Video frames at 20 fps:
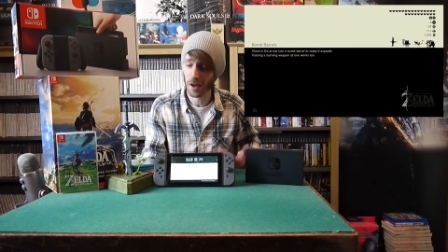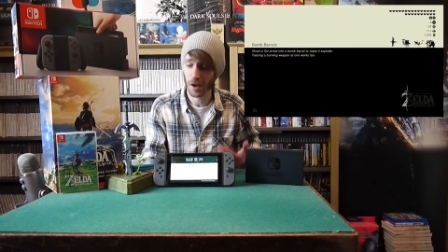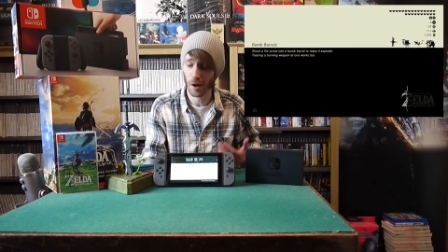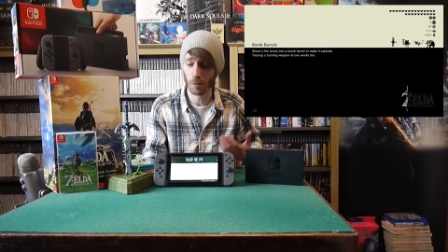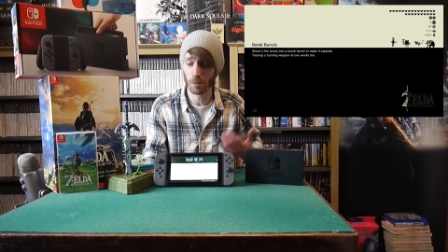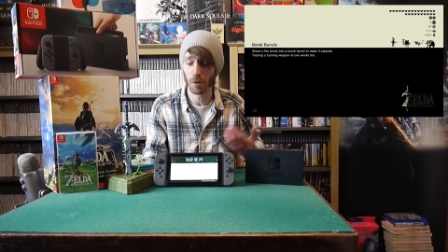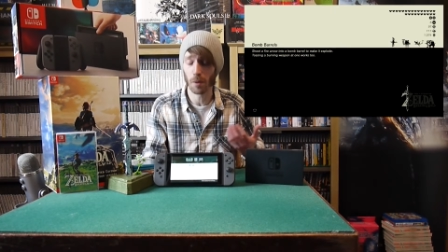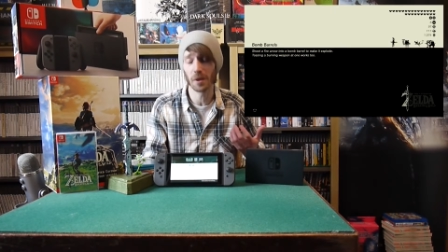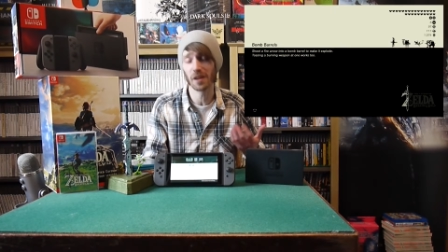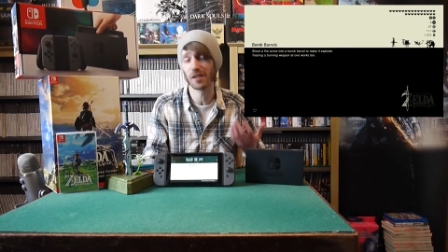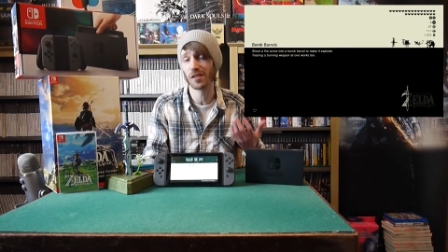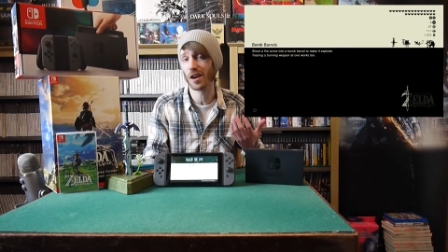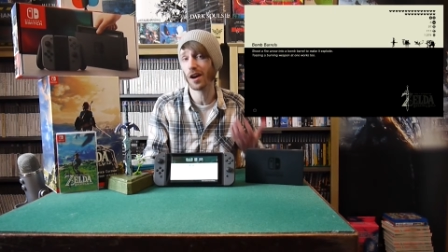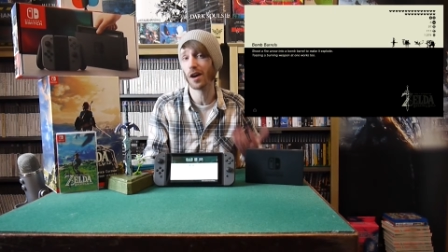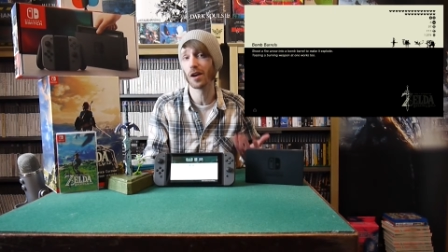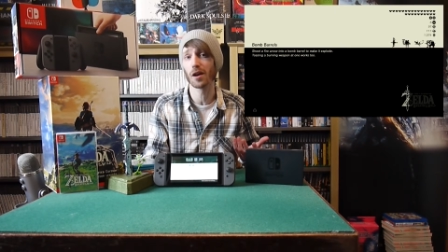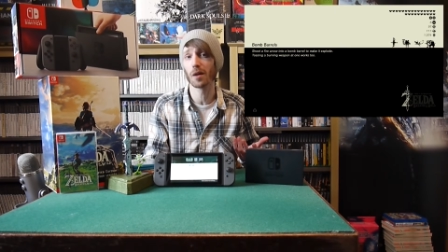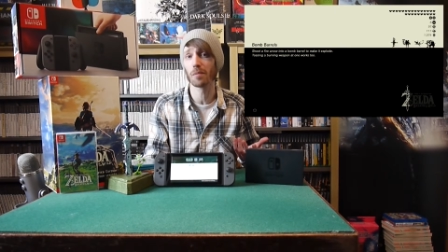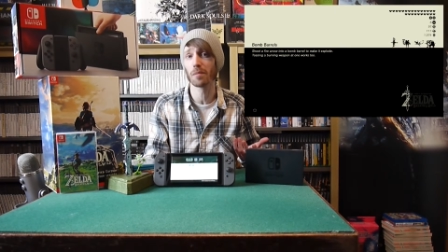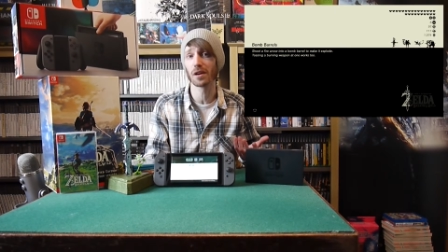It will probably
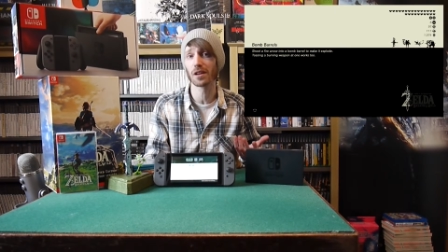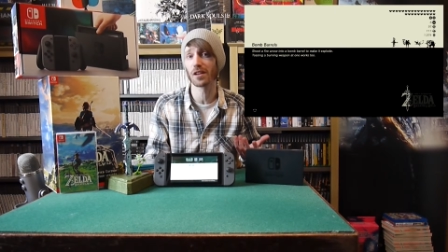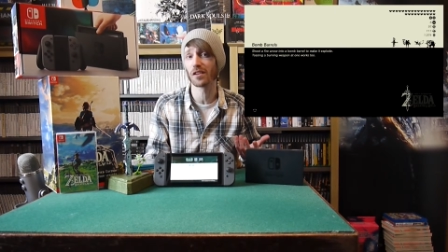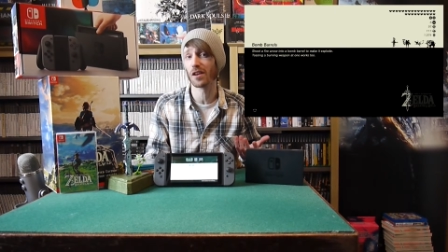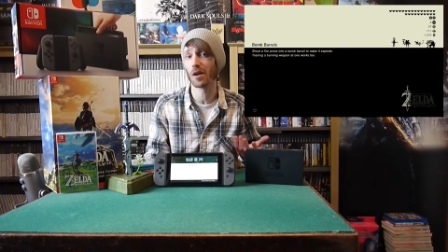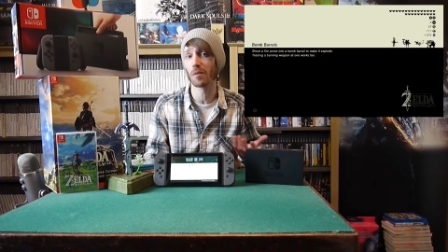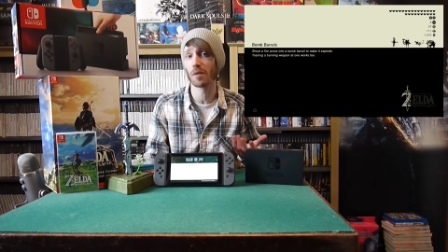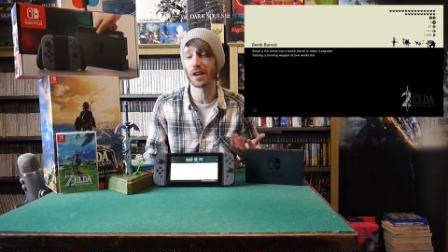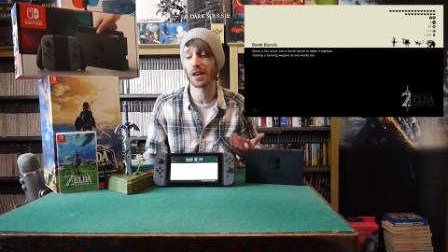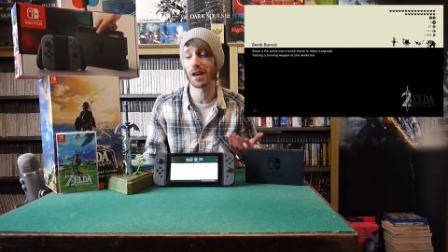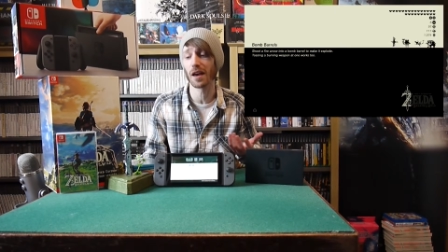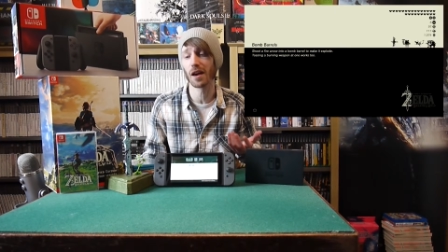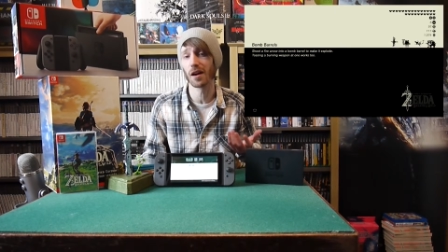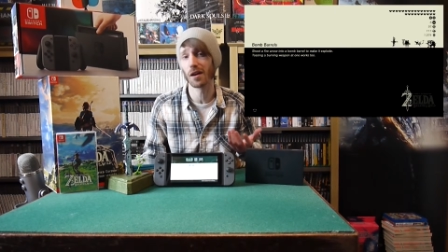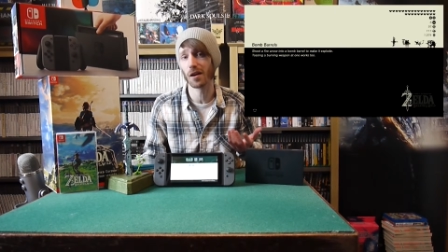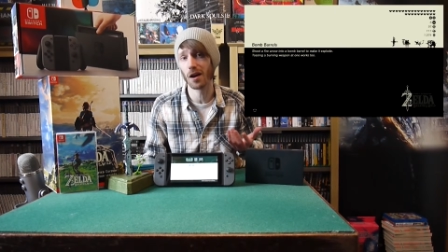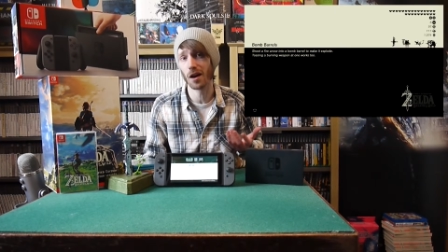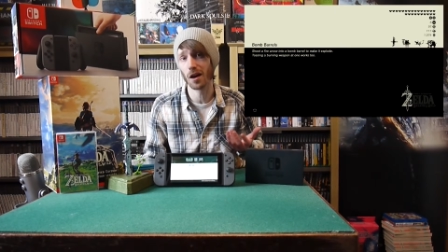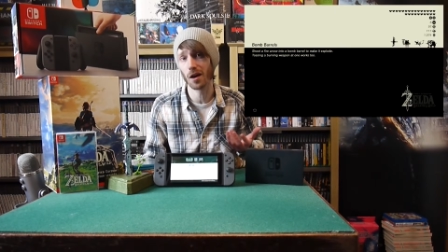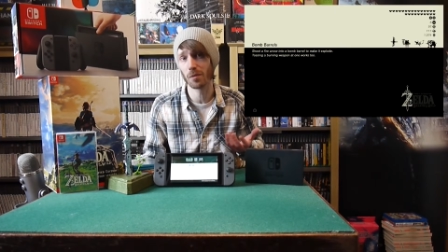turn up by the time I
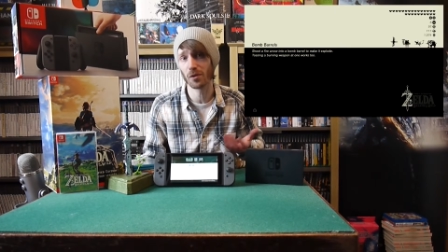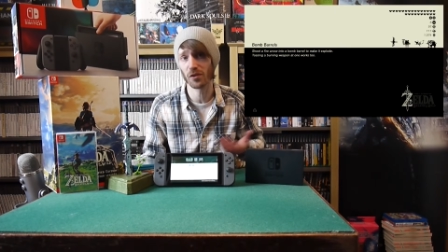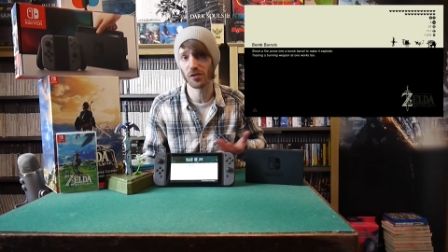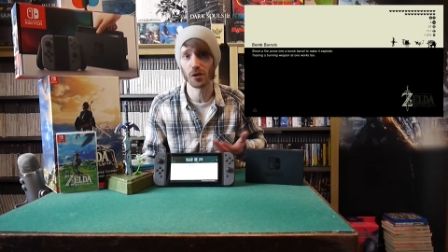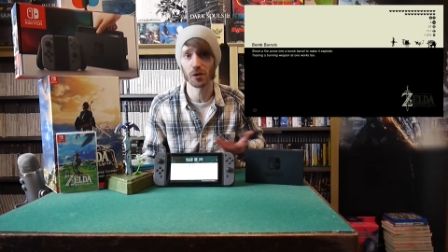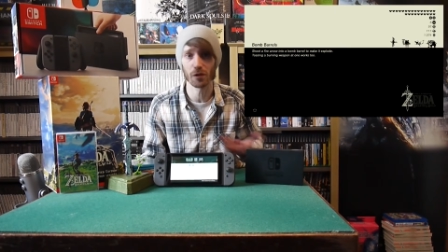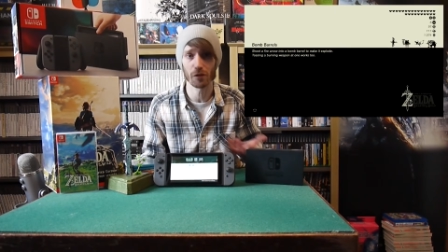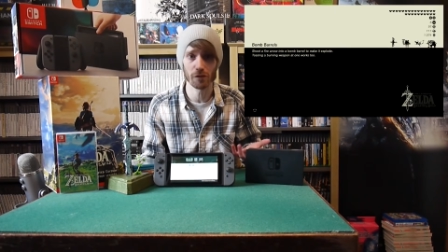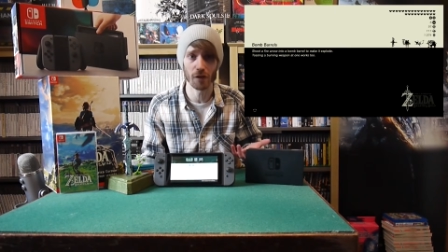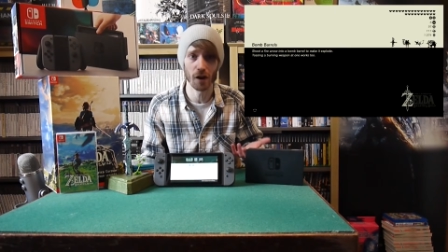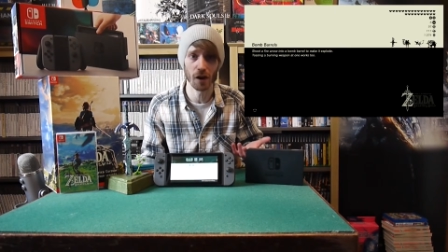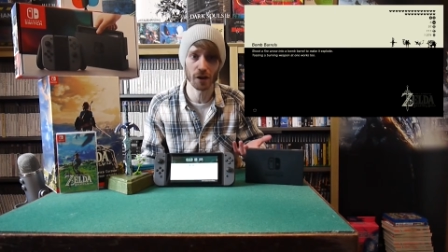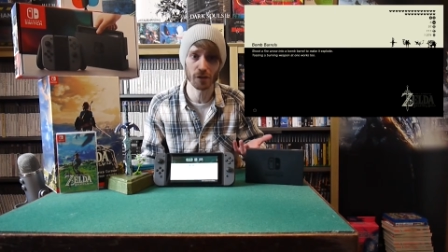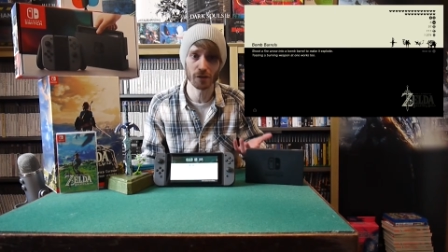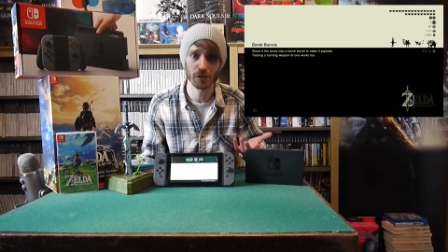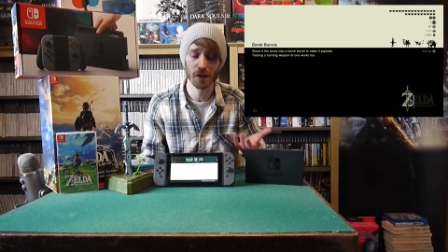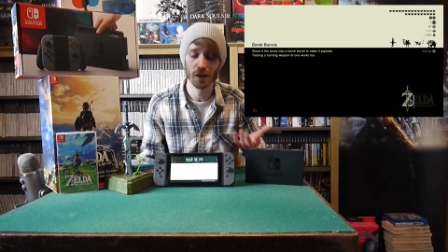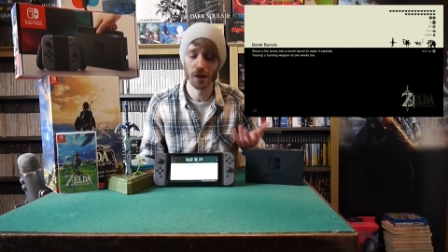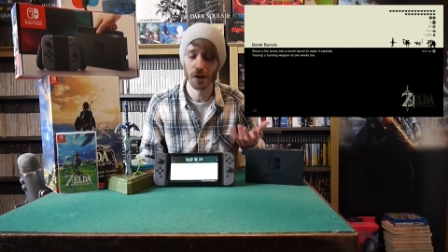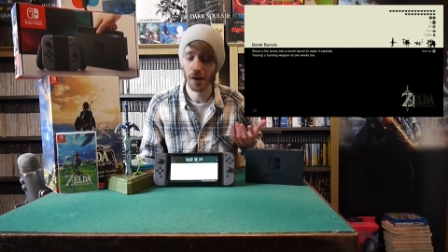get Persona 5,